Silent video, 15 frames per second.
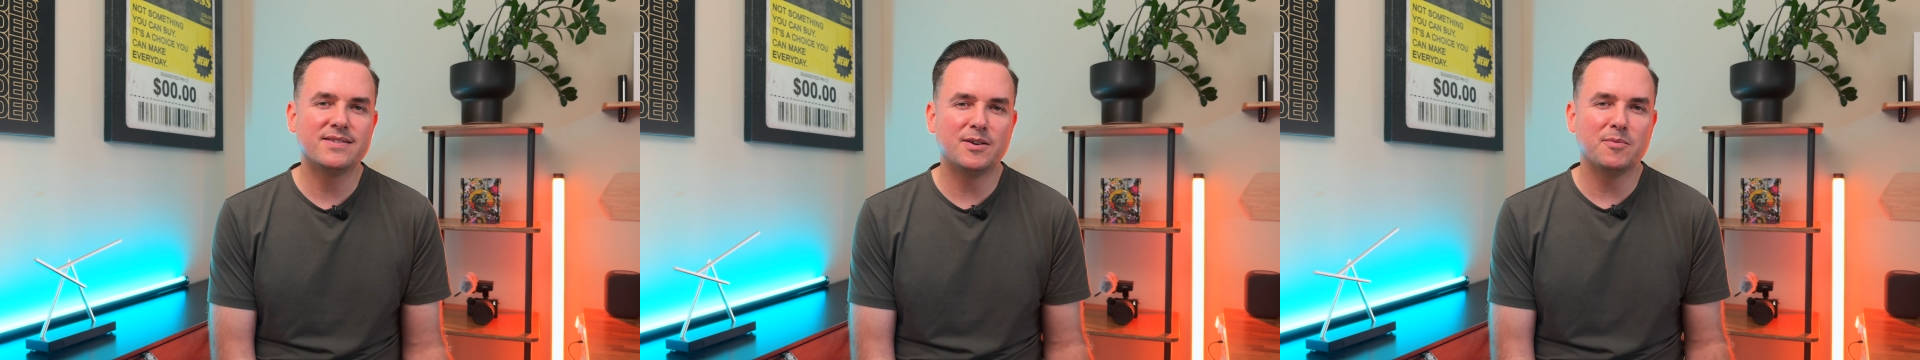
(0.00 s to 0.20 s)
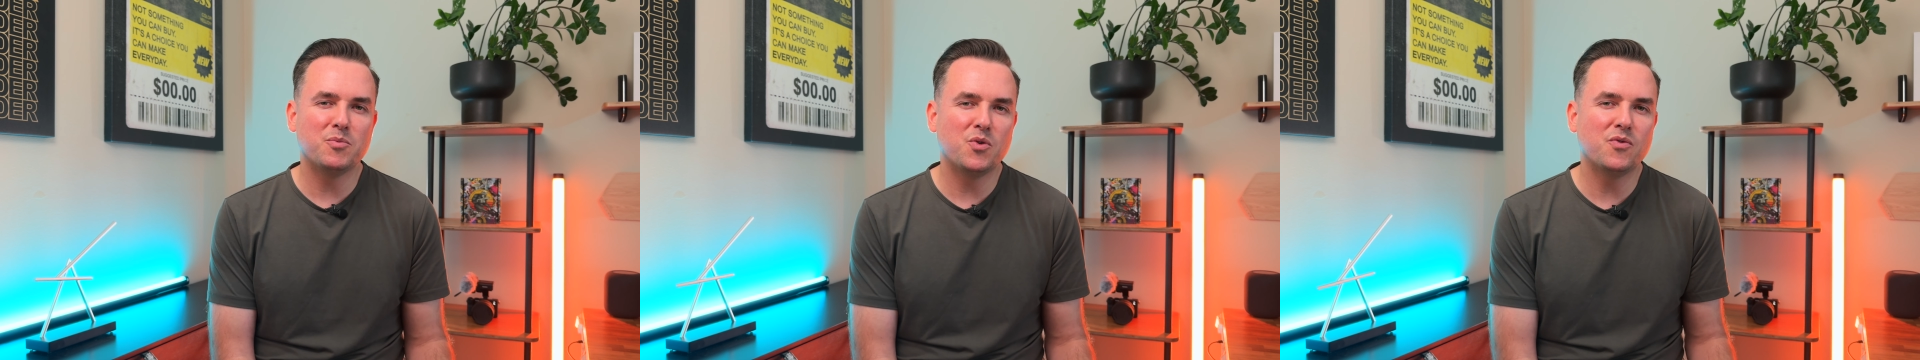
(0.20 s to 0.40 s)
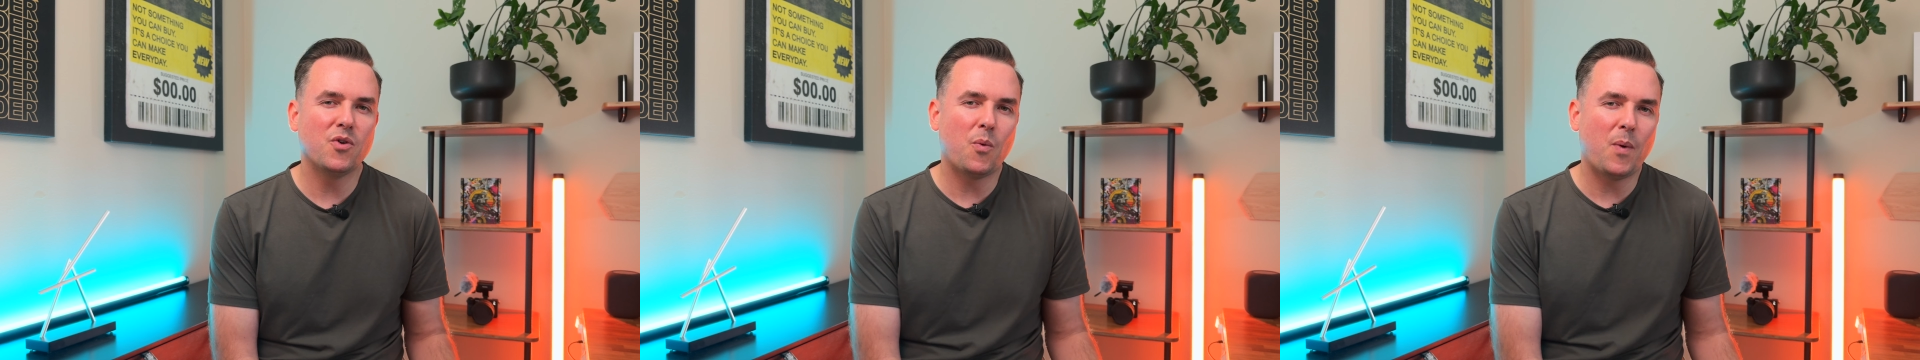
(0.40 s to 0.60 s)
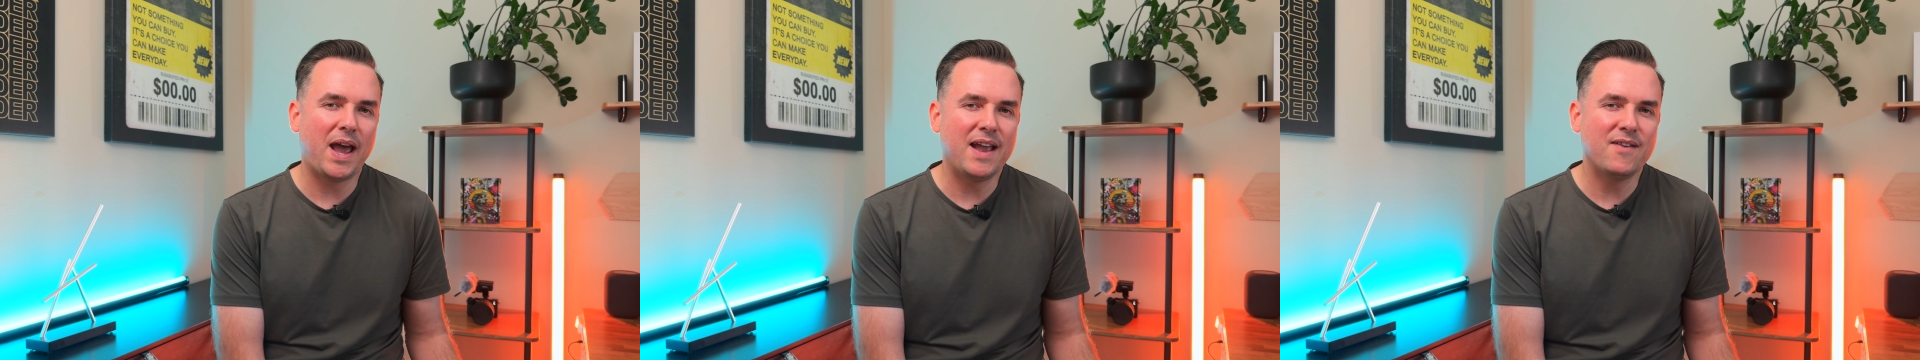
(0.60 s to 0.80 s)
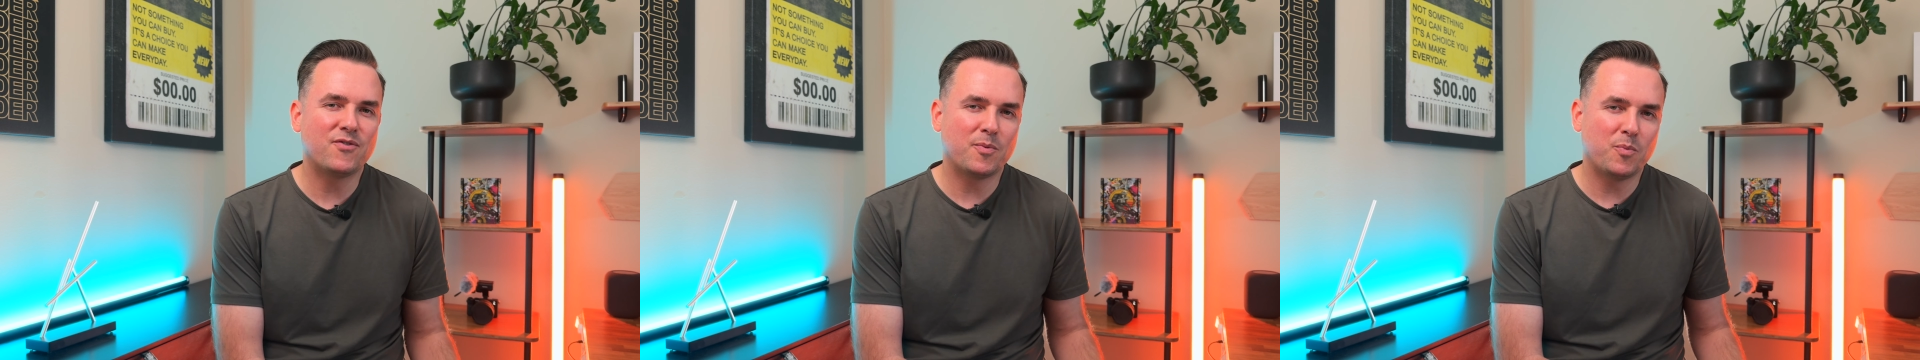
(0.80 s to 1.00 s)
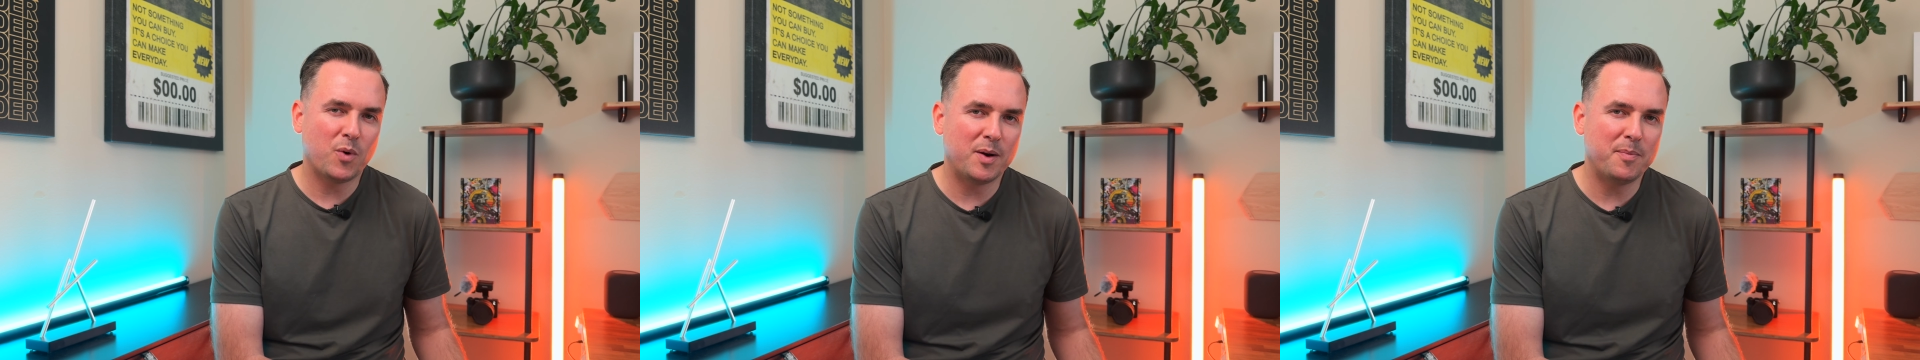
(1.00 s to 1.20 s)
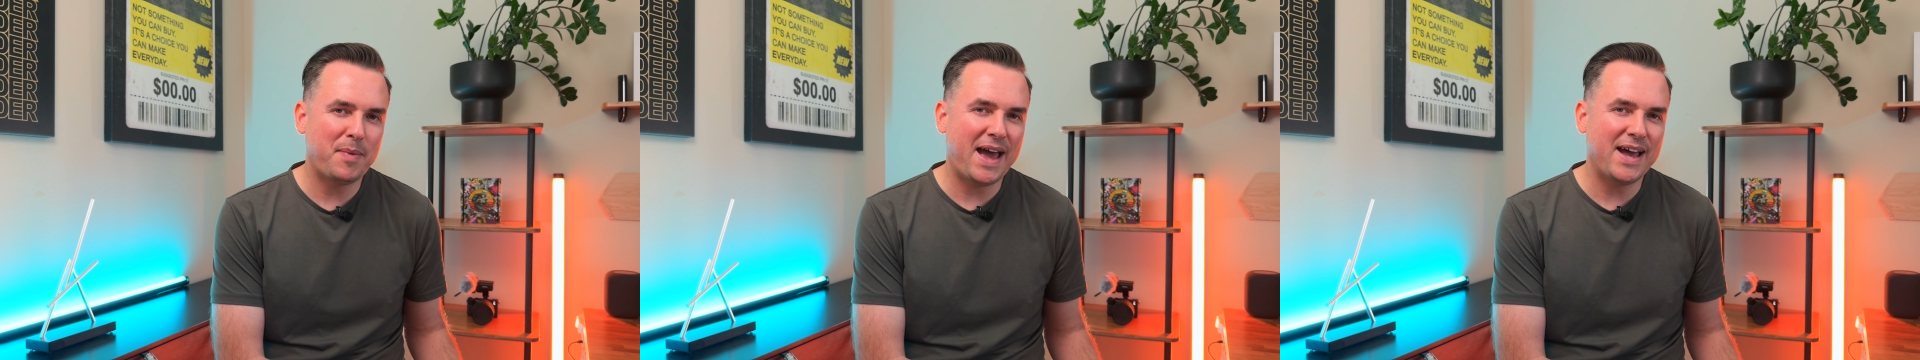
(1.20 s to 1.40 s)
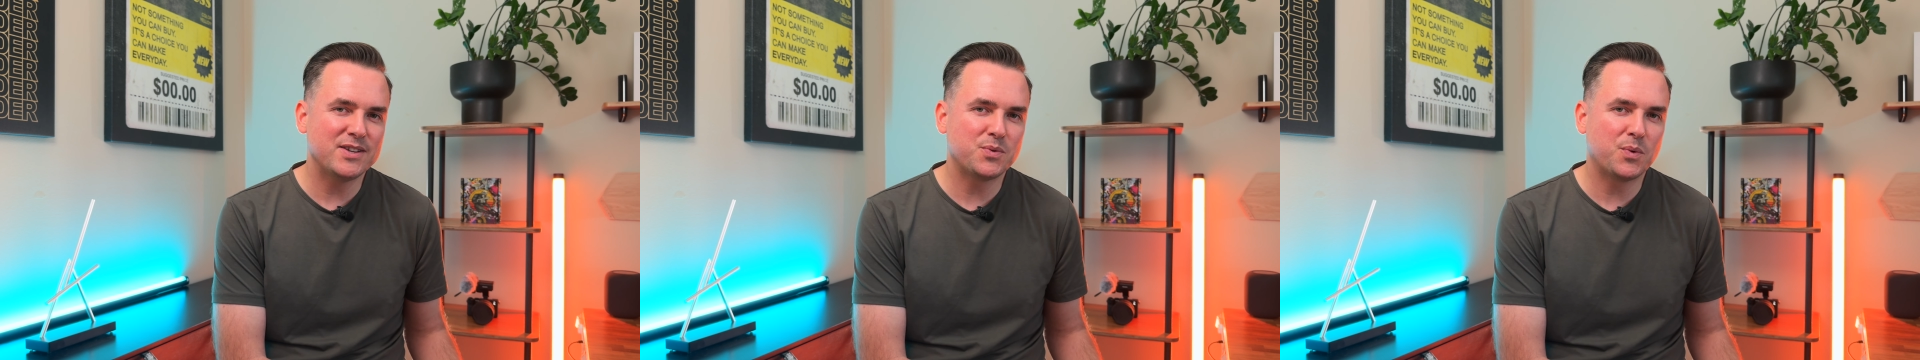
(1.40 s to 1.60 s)
to move away from
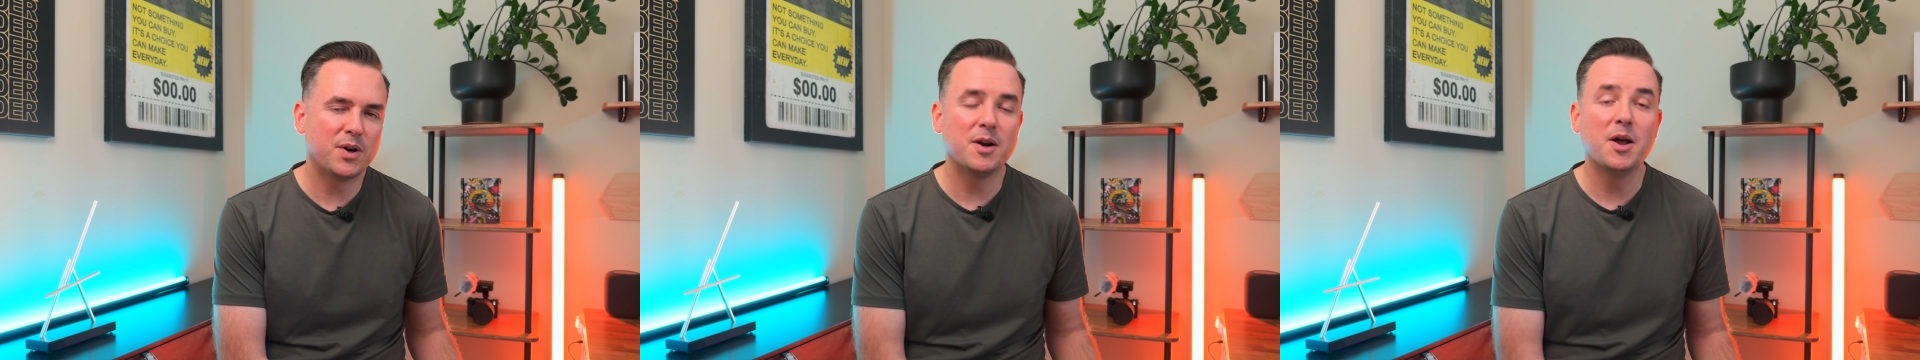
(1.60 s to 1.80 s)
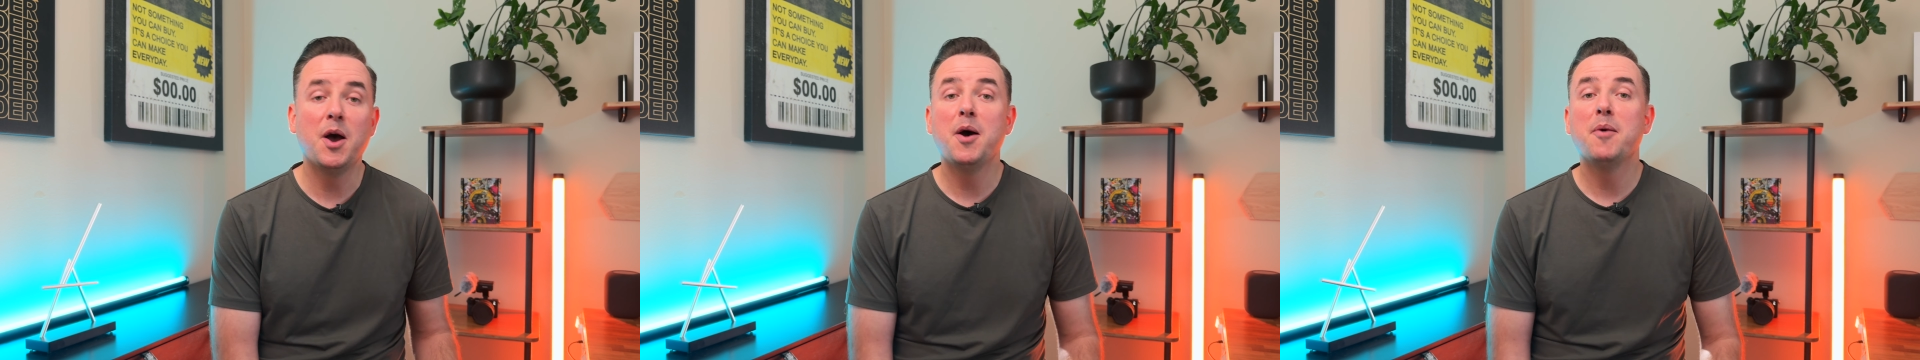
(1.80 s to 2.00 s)
1Password